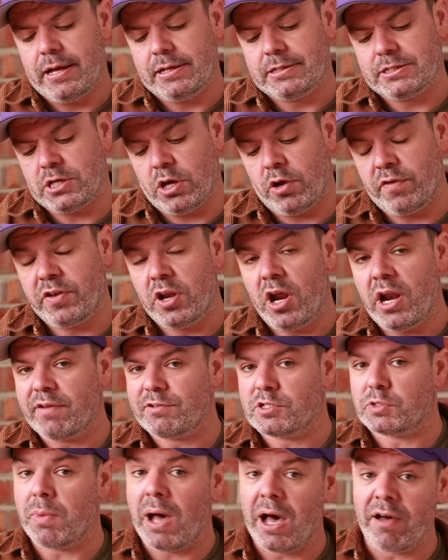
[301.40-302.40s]
So if you don't have
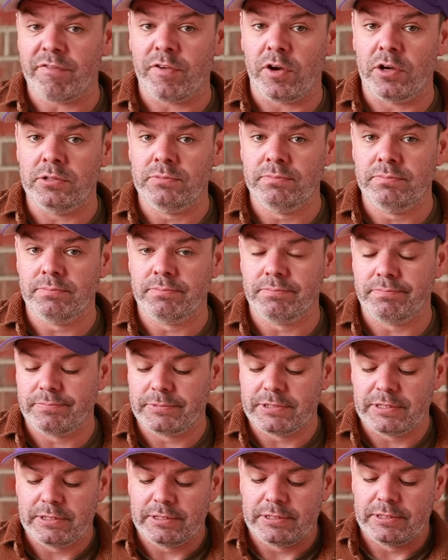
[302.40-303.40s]
a smartphone,
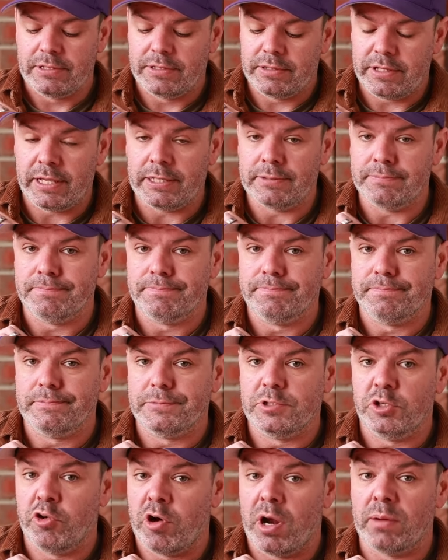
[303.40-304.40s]
then
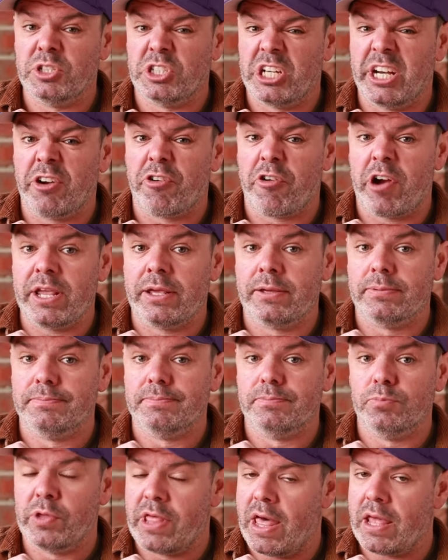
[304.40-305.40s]
you're up shit creek
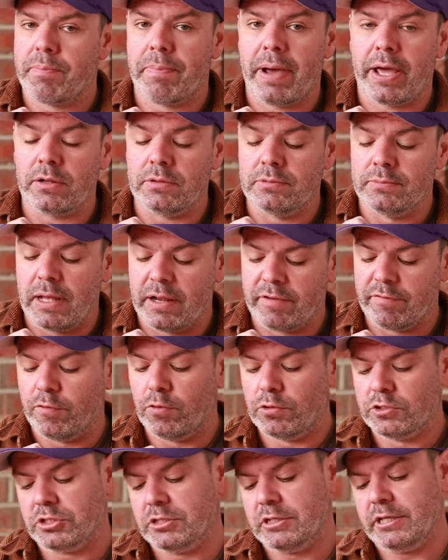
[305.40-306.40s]
without a paddle,
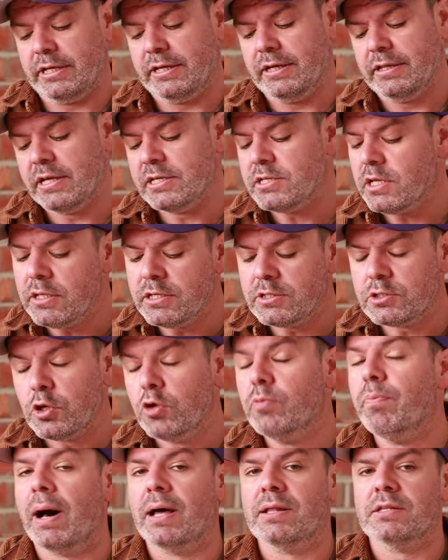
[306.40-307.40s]
unfortunately. There's only
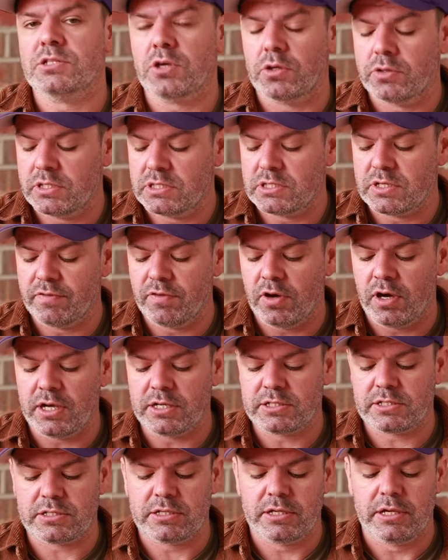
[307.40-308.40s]
two buttons on this
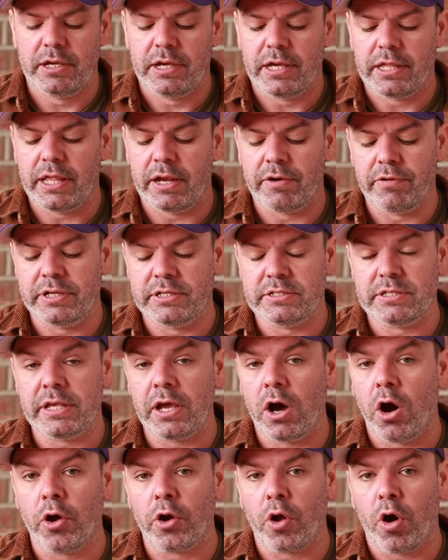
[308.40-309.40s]
device. There is
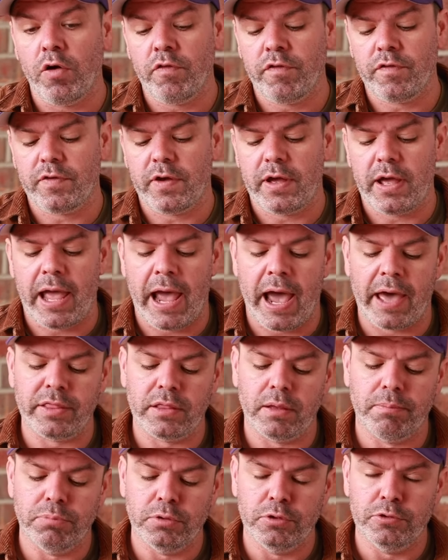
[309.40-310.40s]
the on-off and
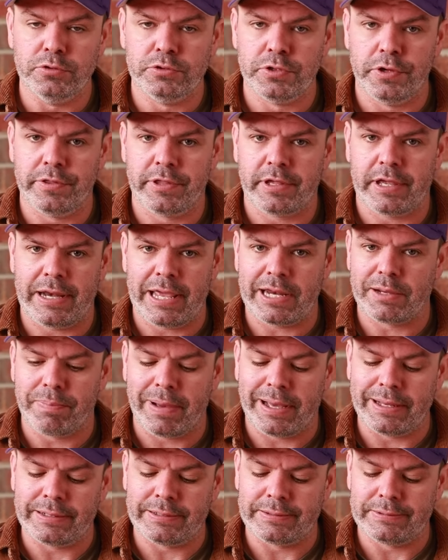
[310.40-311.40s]
the Bluetooth connect
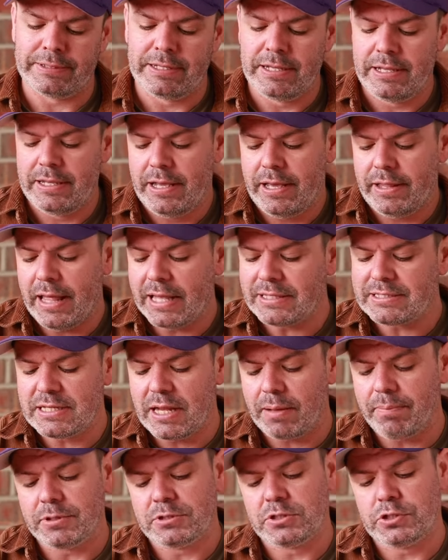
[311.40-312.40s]
button. That's
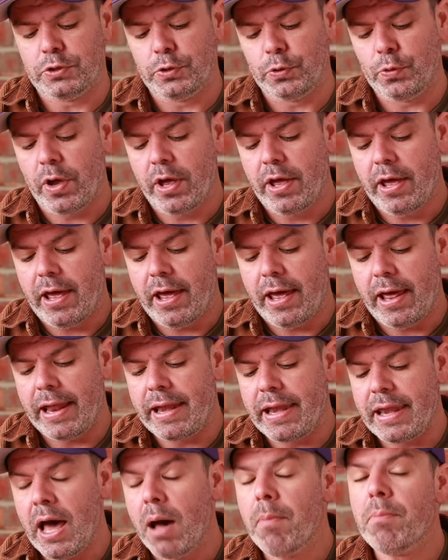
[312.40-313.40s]
number two.
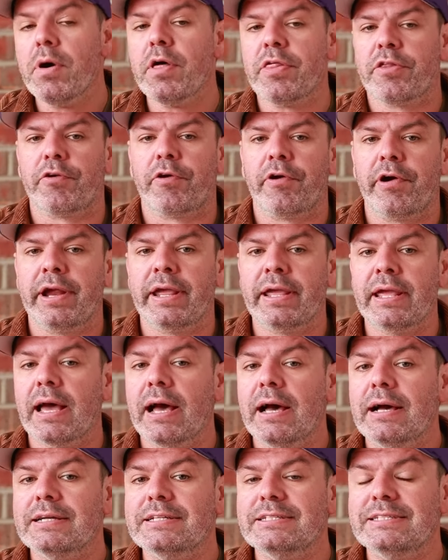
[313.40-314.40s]
And number three,
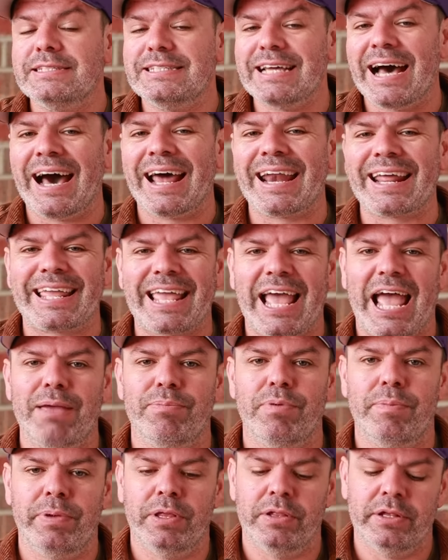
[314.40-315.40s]
data
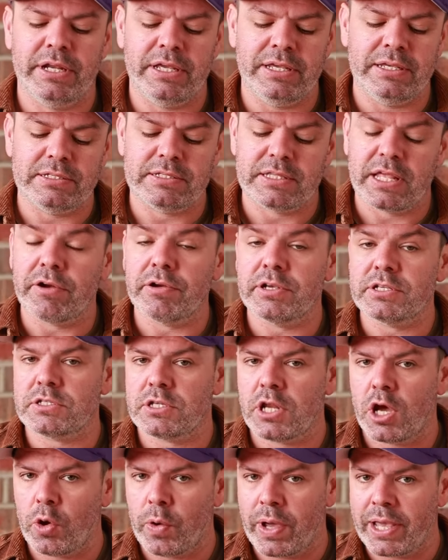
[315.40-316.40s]
capabilities. There is
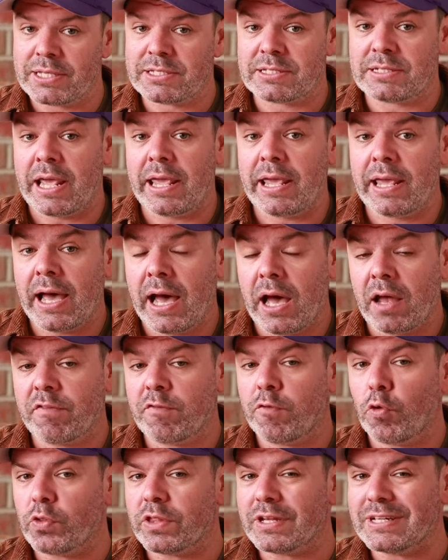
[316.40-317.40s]
no SD card
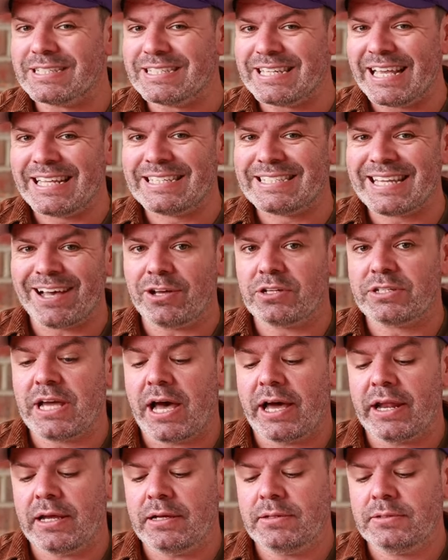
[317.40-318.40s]
for the detailed
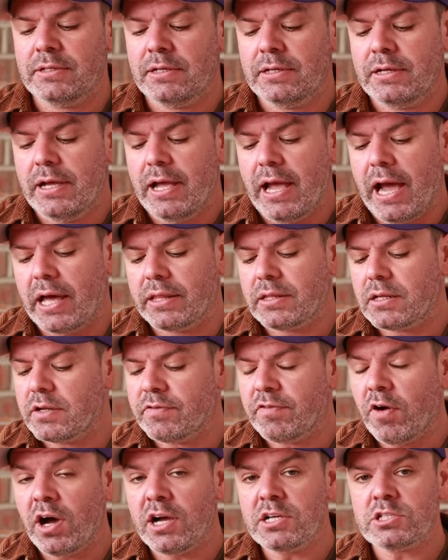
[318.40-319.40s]
data, and the
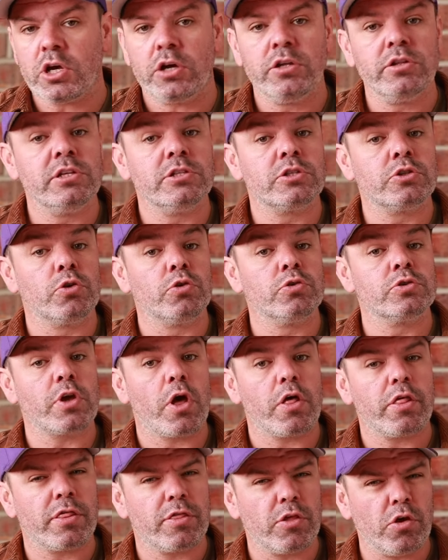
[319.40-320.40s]
device only stores
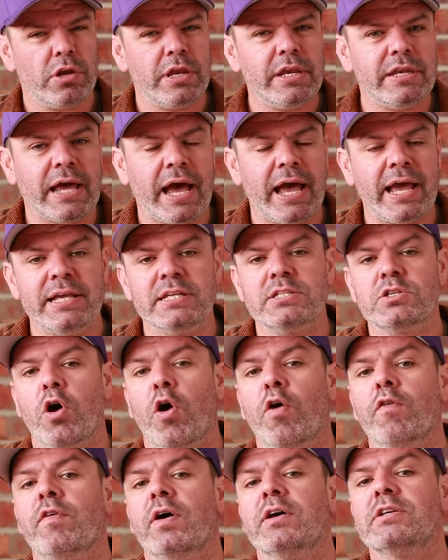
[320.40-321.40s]
30 days
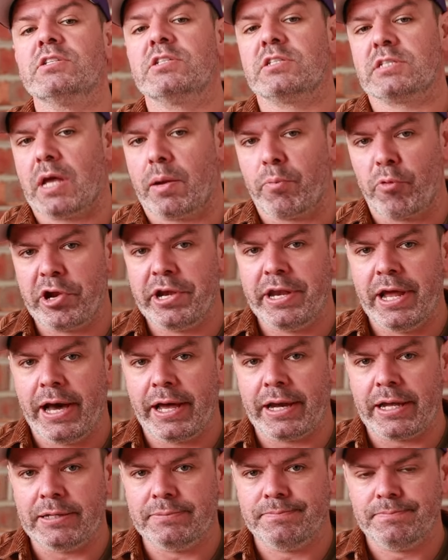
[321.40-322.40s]
of summary
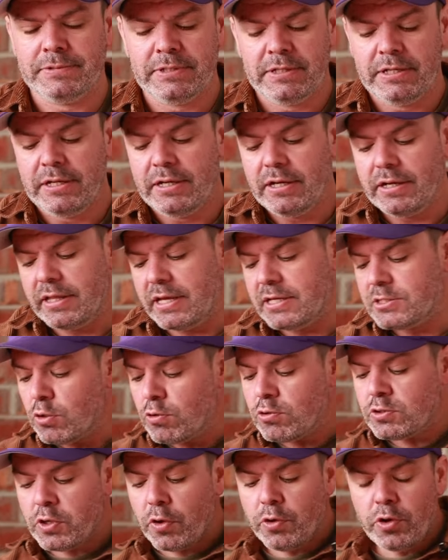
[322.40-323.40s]
data. There's
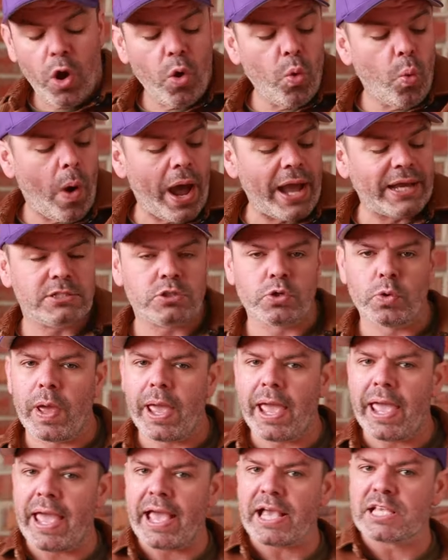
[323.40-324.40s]
also no way to
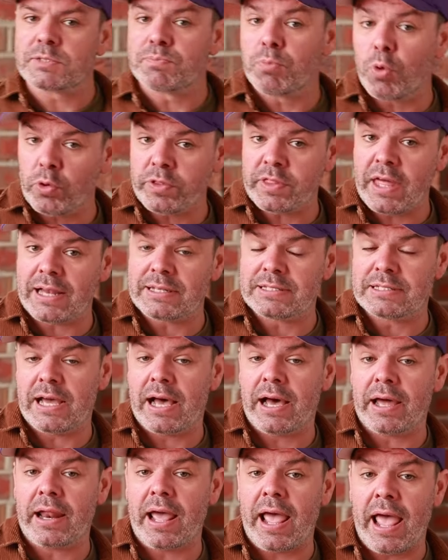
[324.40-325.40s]
export that
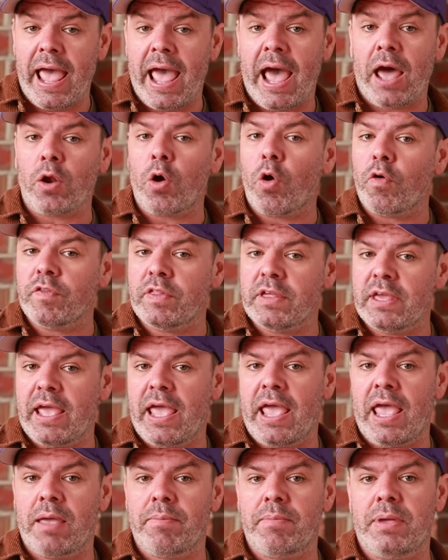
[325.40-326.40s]
data out of the
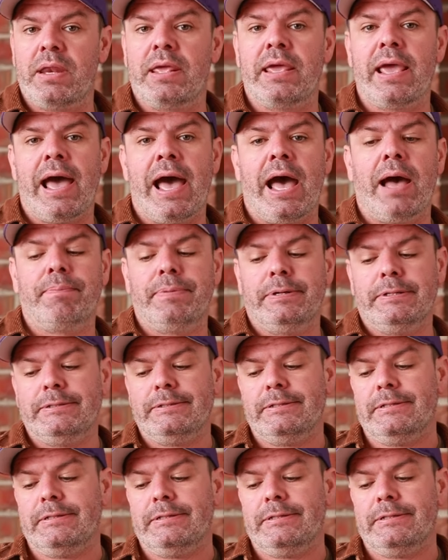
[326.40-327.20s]
AirMini app.